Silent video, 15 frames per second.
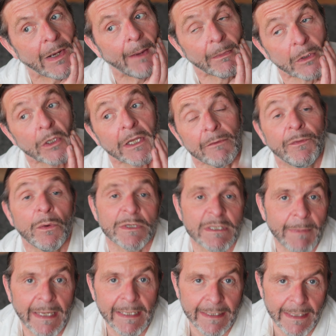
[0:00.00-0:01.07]
I'm looking forward to
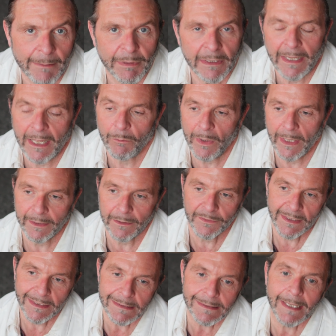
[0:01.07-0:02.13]
making it, put it that way, and I
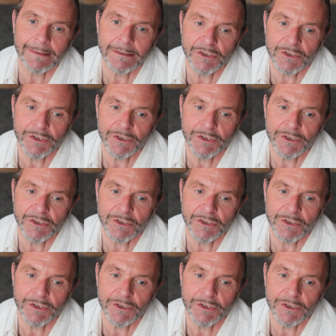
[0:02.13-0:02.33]
think it stands